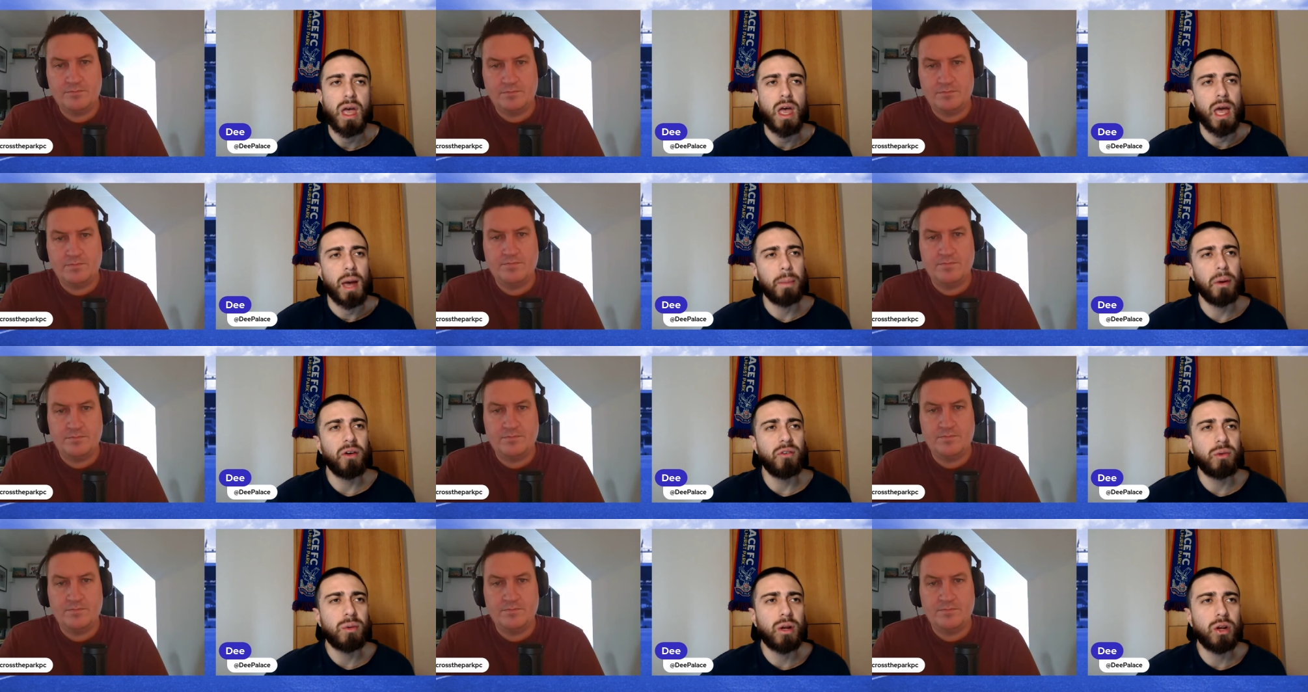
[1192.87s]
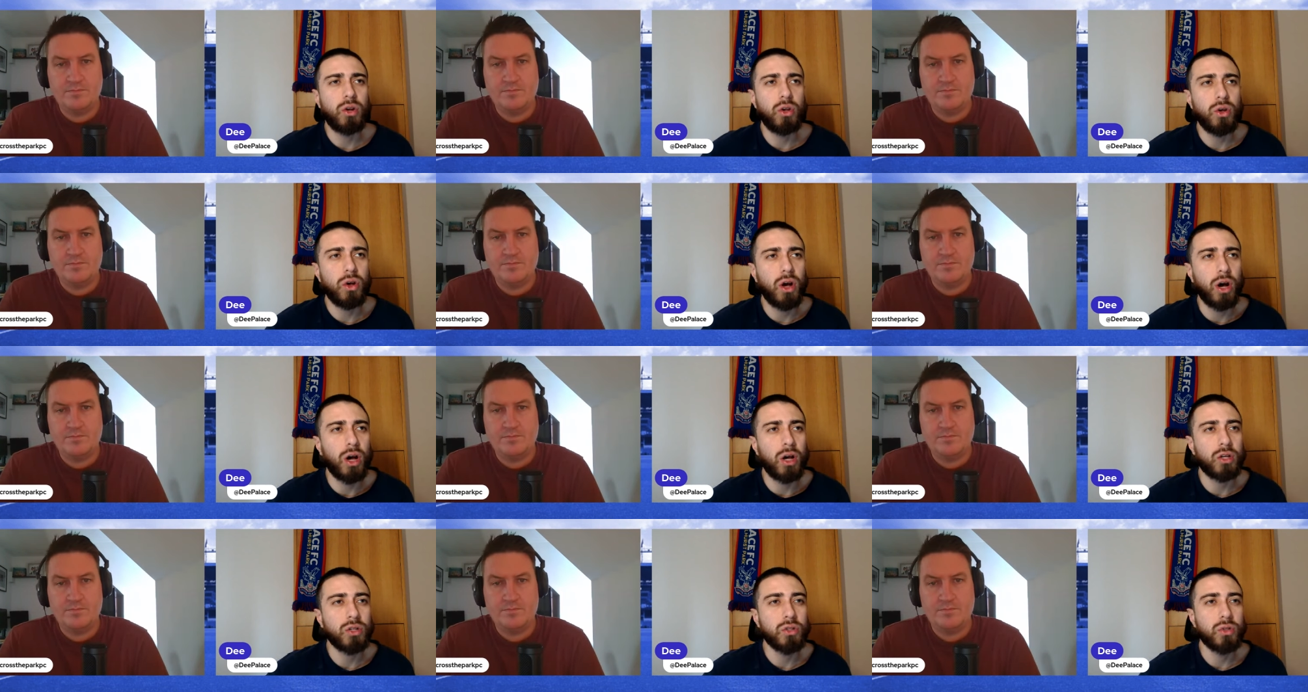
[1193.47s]
Speaker 1: Apart from the
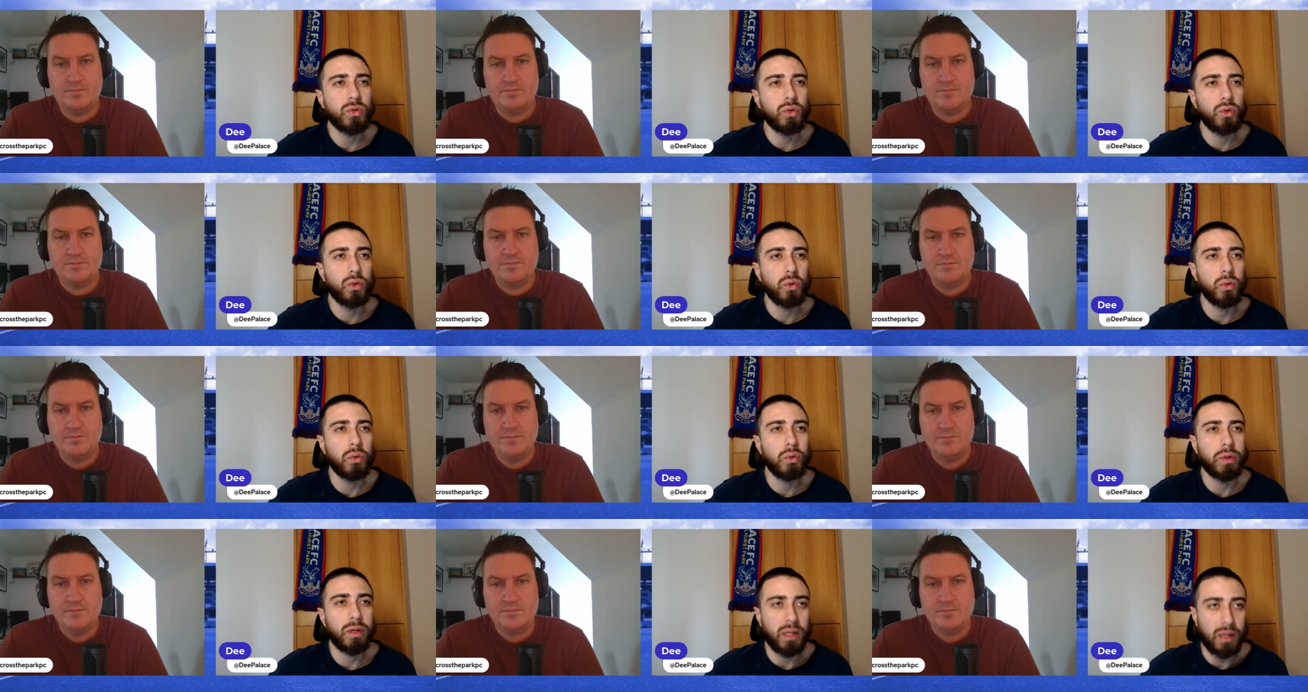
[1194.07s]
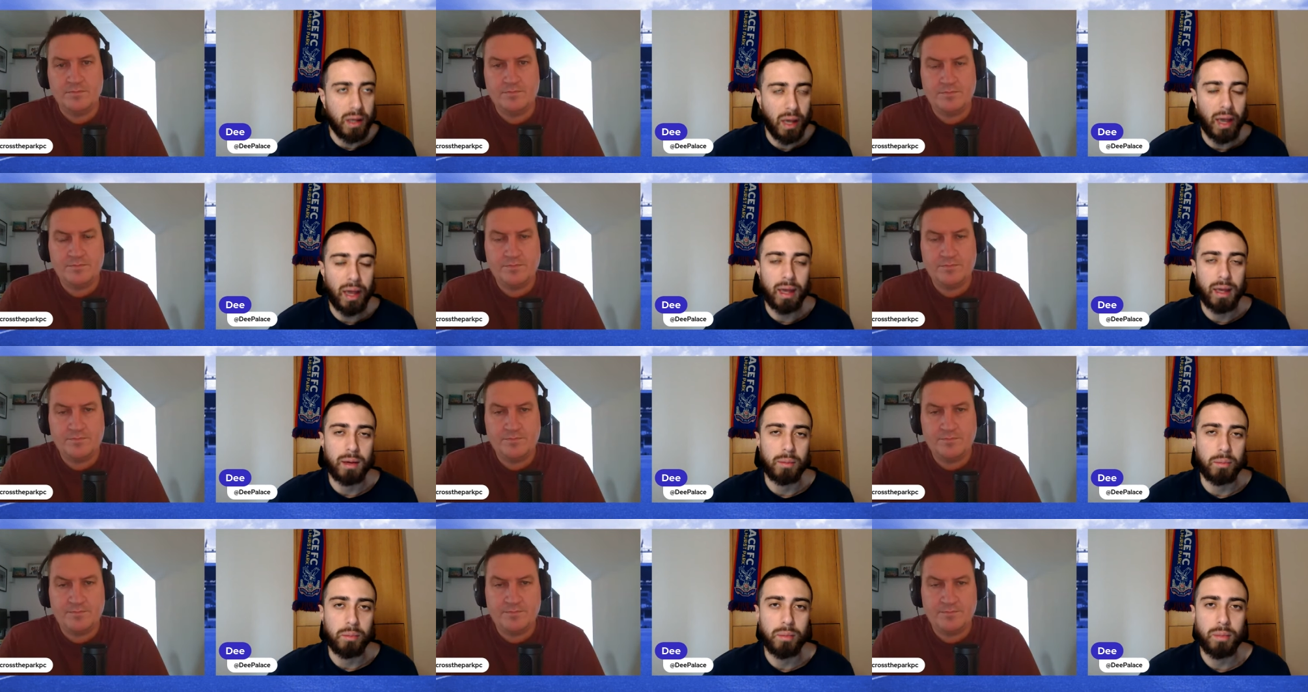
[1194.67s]
Newcastle
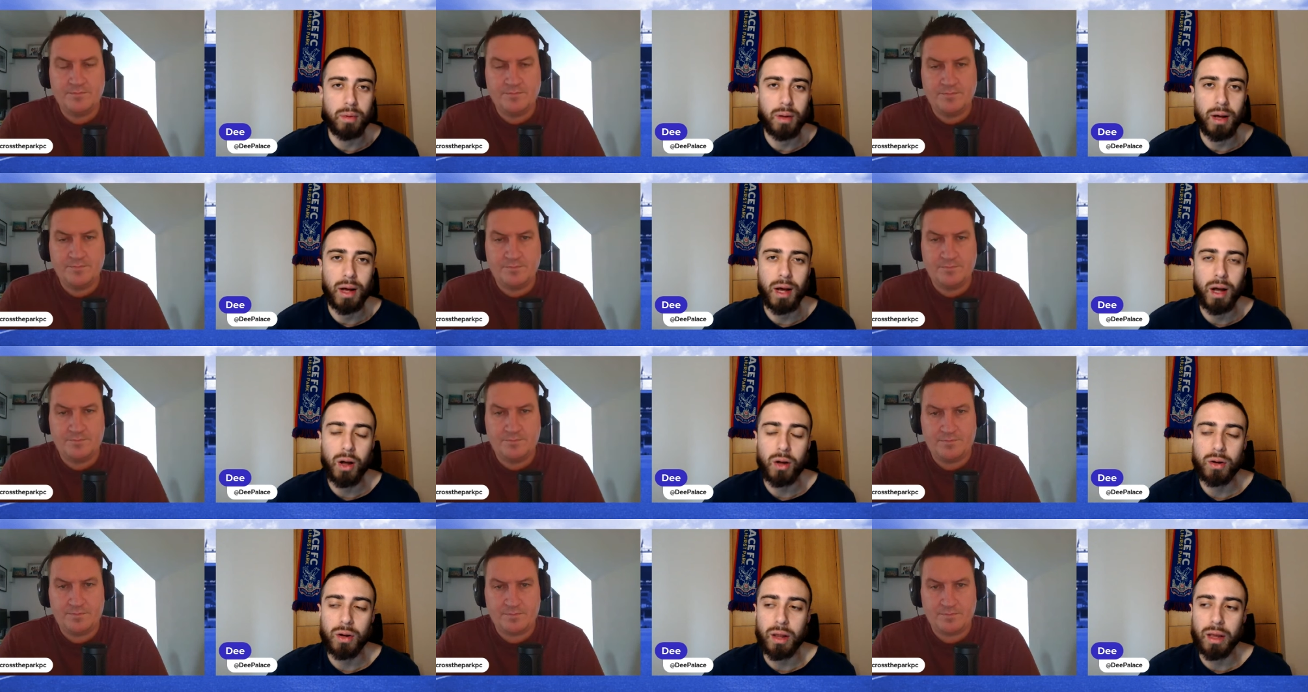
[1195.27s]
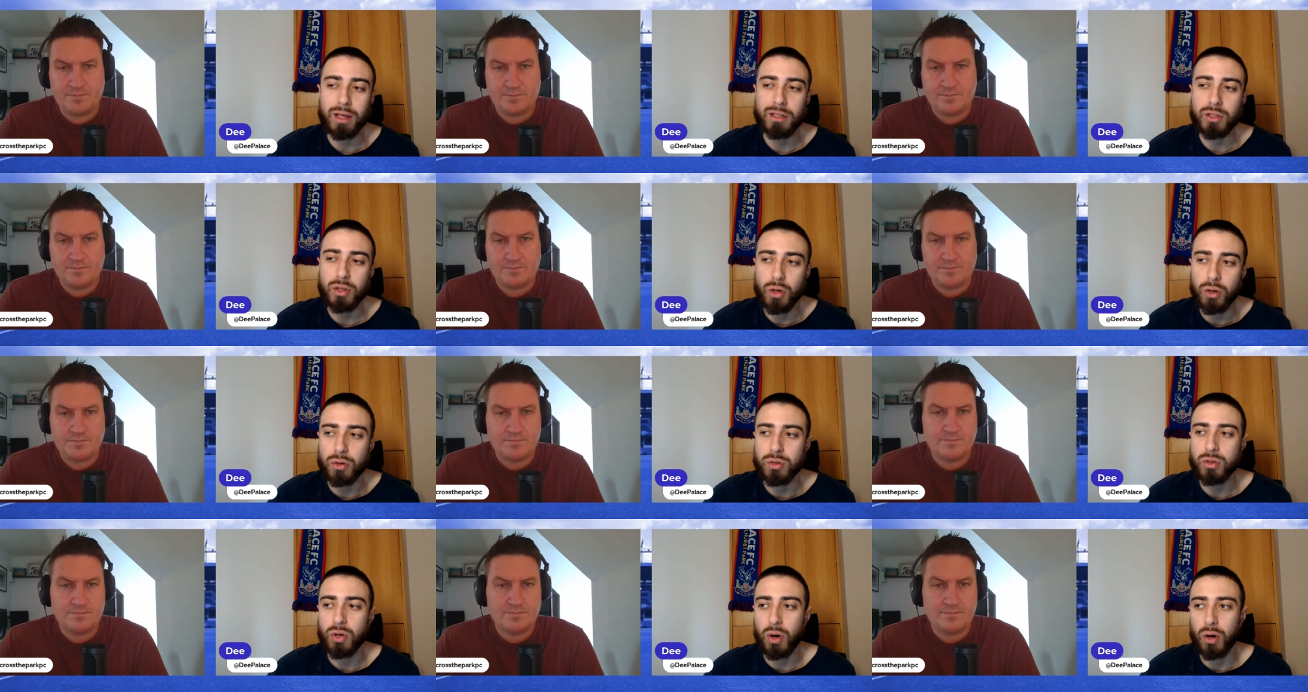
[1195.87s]
game, I would
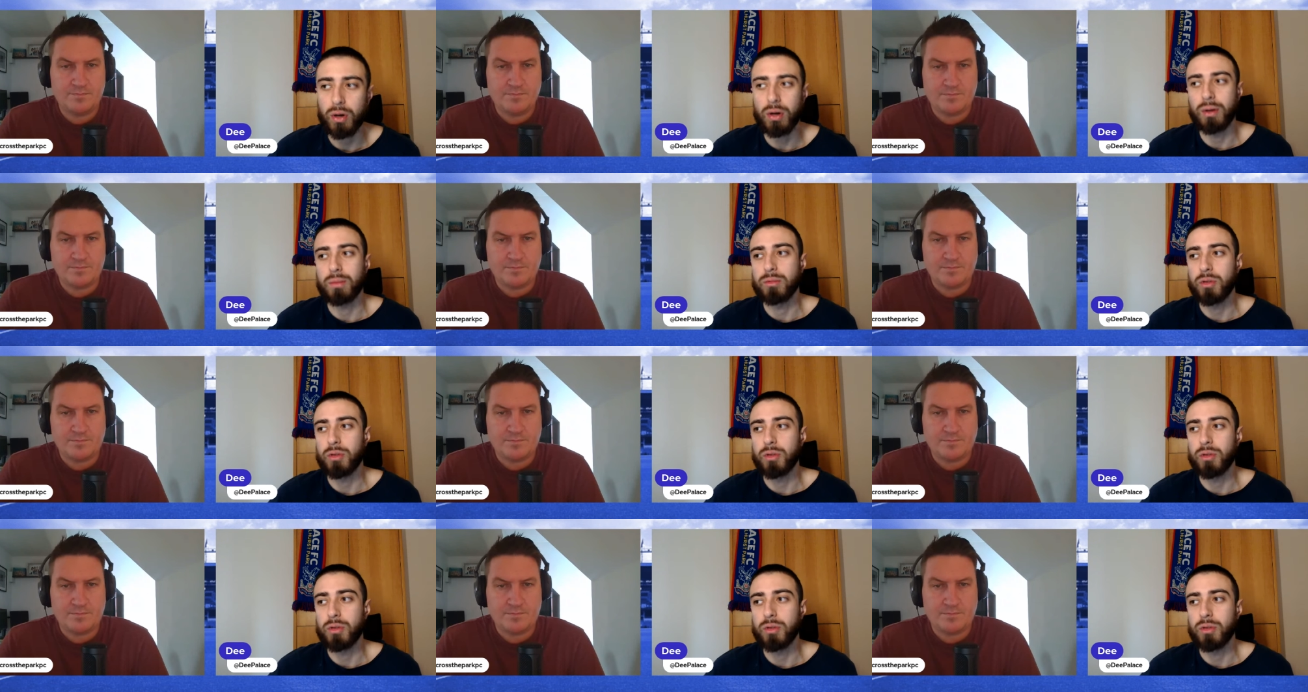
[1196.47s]
exclude Tottenham.